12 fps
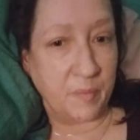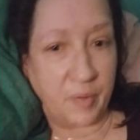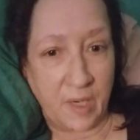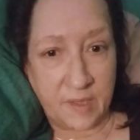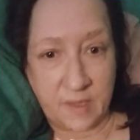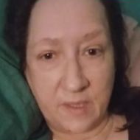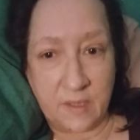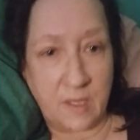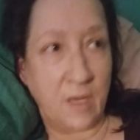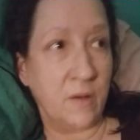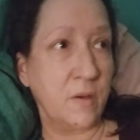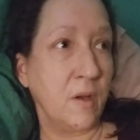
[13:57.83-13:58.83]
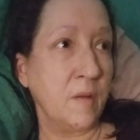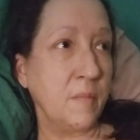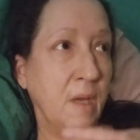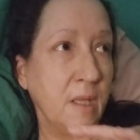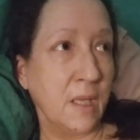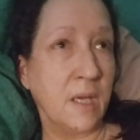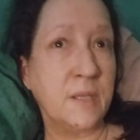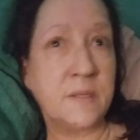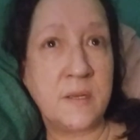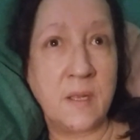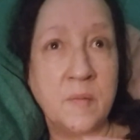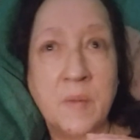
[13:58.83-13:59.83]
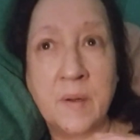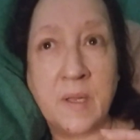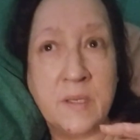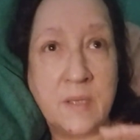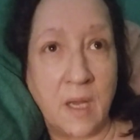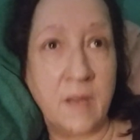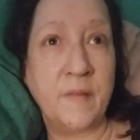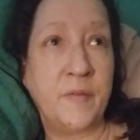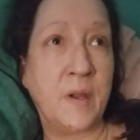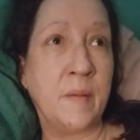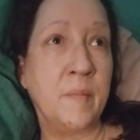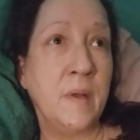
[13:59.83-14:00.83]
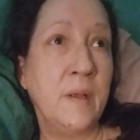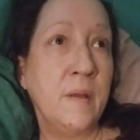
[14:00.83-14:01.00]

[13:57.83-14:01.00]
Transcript: pressing down on my lungs and my diaphragm.